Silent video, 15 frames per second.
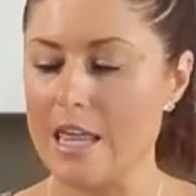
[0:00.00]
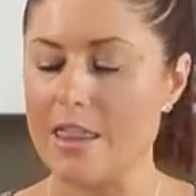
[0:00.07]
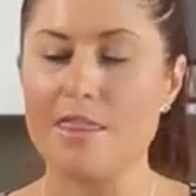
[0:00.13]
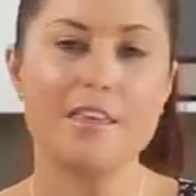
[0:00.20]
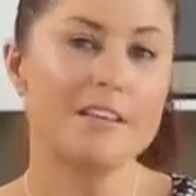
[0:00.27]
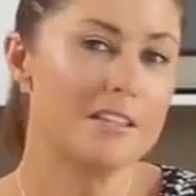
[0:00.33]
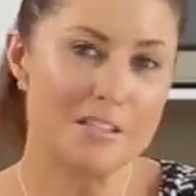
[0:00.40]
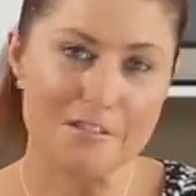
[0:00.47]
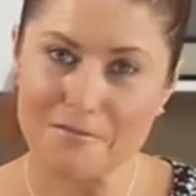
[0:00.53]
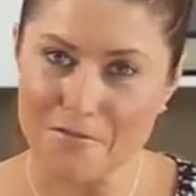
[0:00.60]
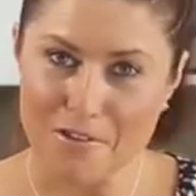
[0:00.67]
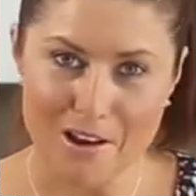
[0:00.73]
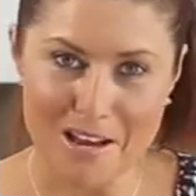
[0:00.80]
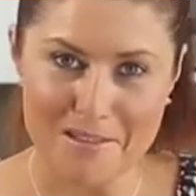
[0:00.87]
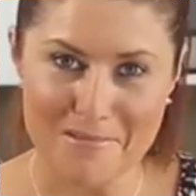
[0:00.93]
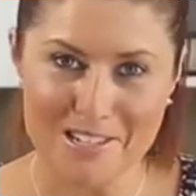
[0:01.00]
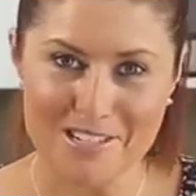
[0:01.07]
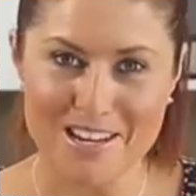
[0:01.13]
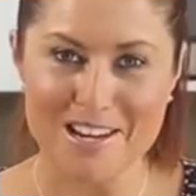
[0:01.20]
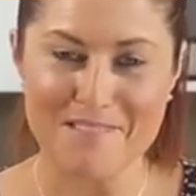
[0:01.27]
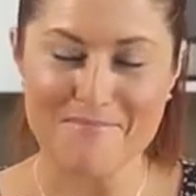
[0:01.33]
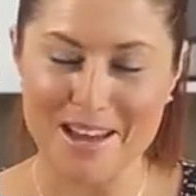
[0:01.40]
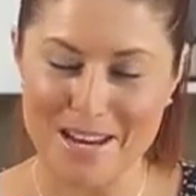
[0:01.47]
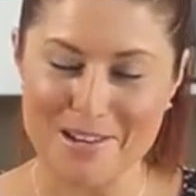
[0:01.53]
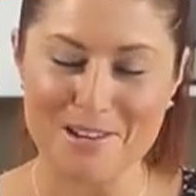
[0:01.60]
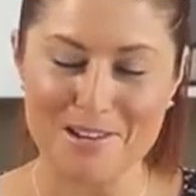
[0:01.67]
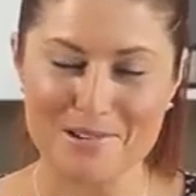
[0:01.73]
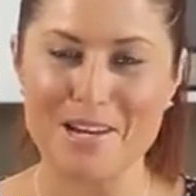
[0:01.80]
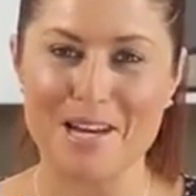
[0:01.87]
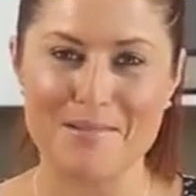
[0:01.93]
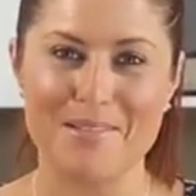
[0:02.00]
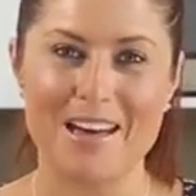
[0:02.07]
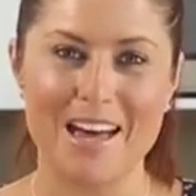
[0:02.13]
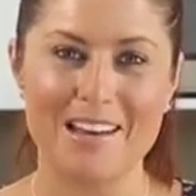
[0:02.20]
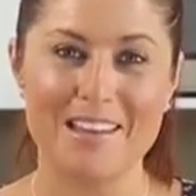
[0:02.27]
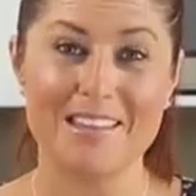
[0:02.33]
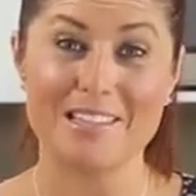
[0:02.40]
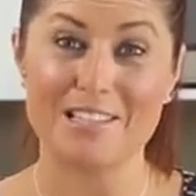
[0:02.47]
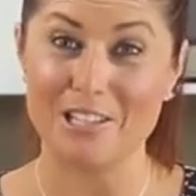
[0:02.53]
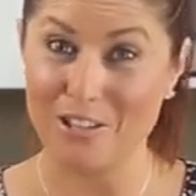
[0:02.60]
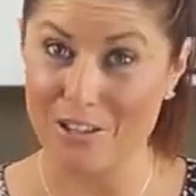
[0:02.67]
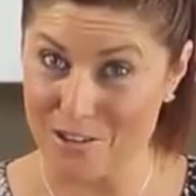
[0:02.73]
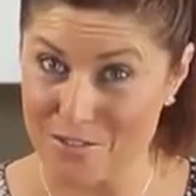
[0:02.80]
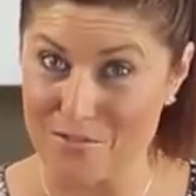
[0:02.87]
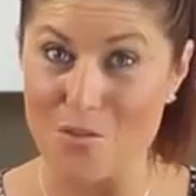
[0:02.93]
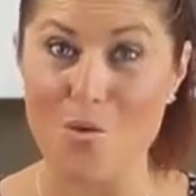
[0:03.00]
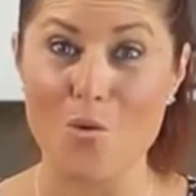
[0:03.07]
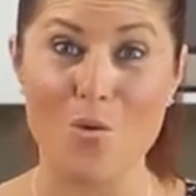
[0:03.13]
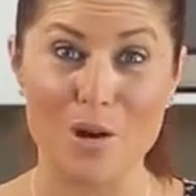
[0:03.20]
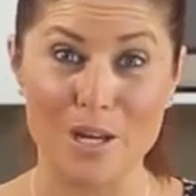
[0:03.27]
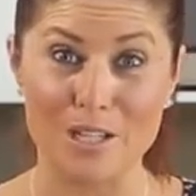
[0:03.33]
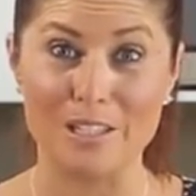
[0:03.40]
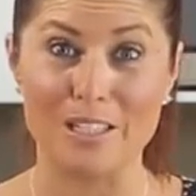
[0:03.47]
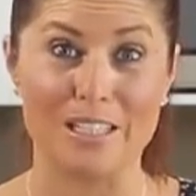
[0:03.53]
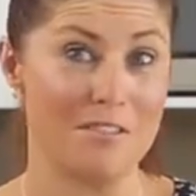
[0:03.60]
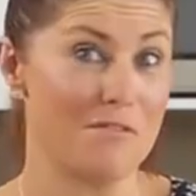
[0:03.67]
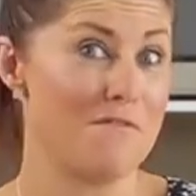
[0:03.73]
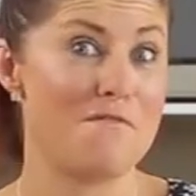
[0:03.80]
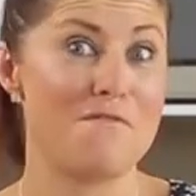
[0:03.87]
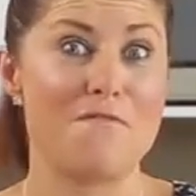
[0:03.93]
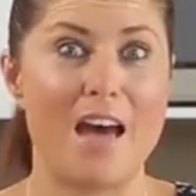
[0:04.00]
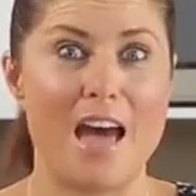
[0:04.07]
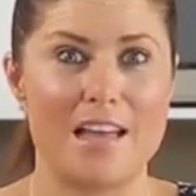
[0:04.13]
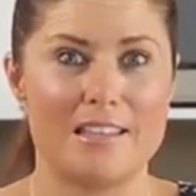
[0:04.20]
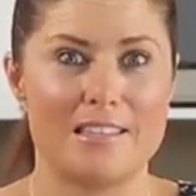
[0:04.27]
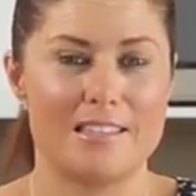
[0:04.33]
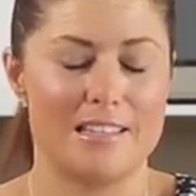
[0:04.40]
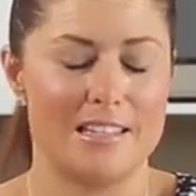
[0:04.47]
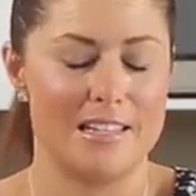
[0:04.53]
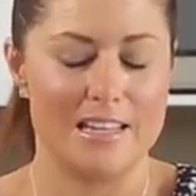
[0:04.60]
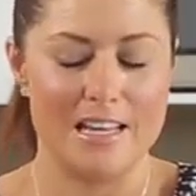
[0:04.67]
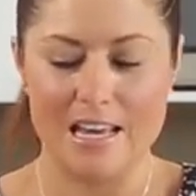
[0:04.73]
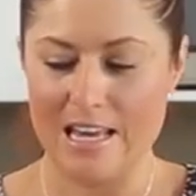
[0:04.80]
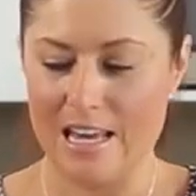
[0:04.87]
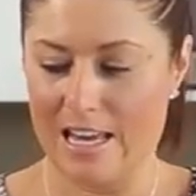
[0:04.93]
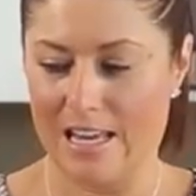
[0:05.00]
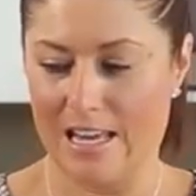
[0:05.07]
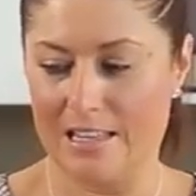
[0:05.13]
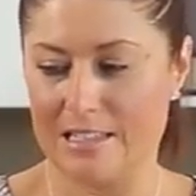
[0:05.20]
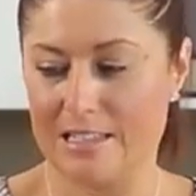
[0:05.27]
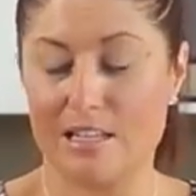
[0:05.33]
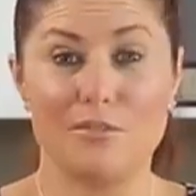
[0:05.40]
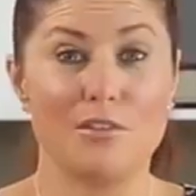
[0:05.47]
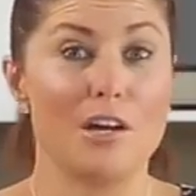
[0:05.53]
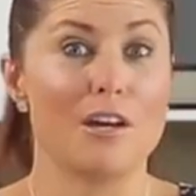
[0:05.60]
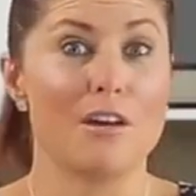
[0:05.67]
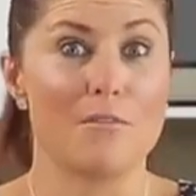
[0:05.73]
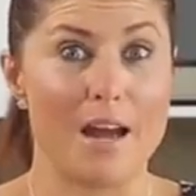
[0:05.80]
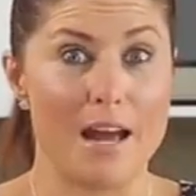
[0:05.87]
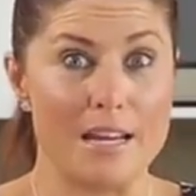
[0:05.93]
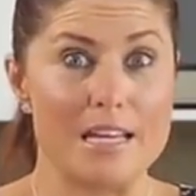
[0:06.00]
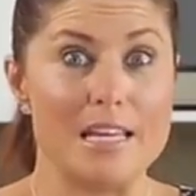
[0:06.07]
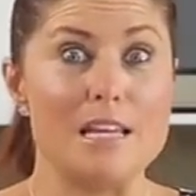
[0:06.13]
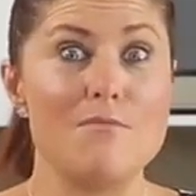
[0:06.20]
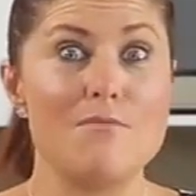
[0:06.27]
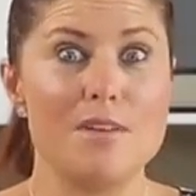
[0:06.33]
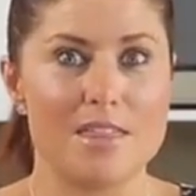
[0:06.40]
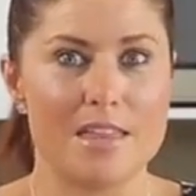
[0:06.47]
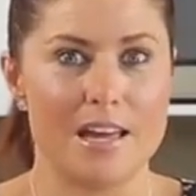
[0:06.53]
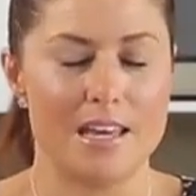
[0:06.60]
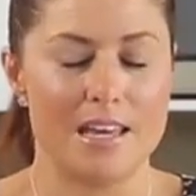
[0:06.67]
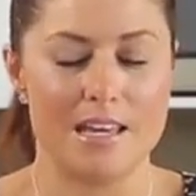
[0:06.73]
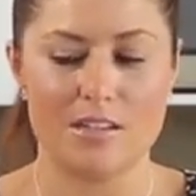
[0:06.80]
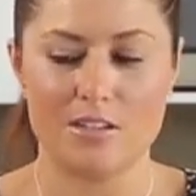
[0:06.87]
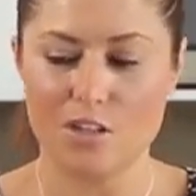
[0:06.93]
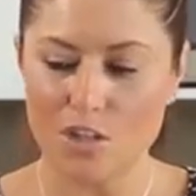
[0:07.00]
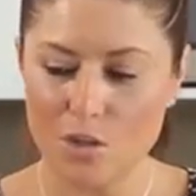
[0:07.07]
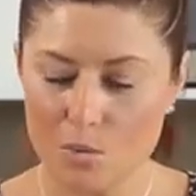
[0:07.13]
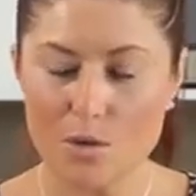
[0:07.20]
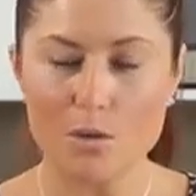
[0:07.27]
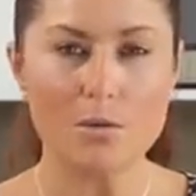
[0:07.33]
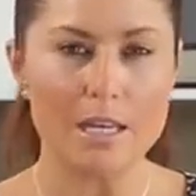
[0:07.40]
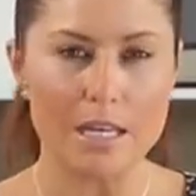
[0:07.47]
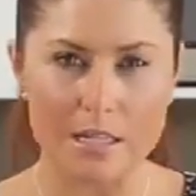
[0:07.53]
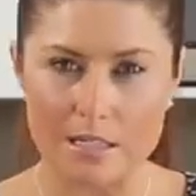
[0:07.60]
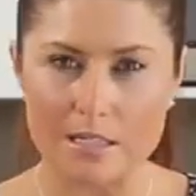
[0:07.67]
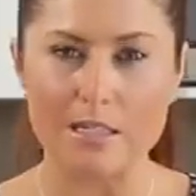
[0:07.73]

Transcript: This is a frying machine, make no doubt about it. There's a lot of oil and fats and stuff going around in with that air, so you will get a